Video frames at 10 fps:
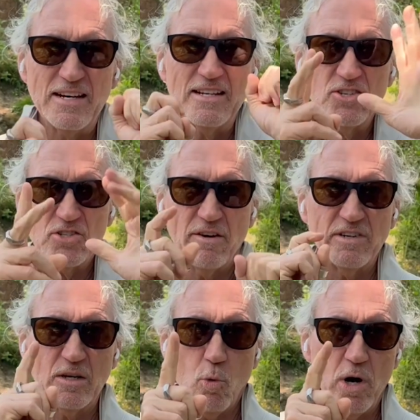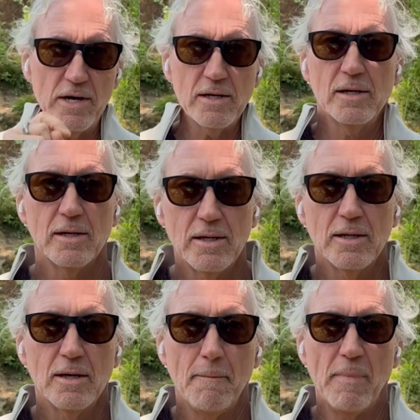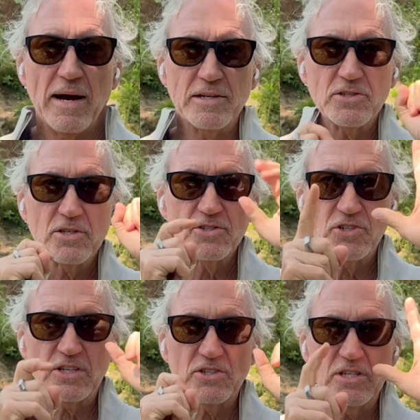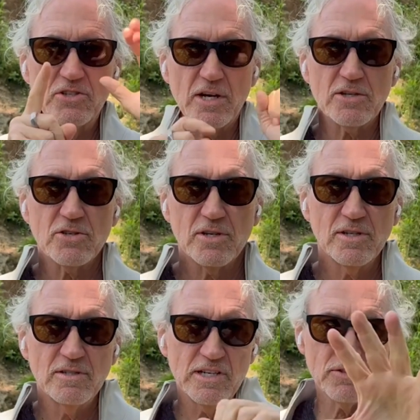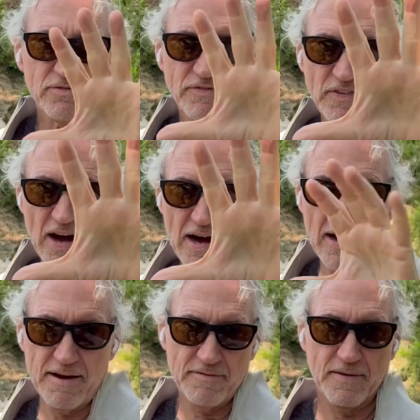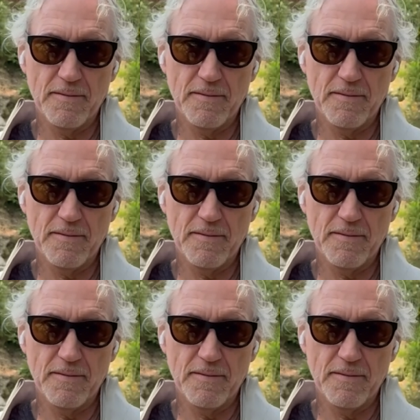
71 minus 66 is 5.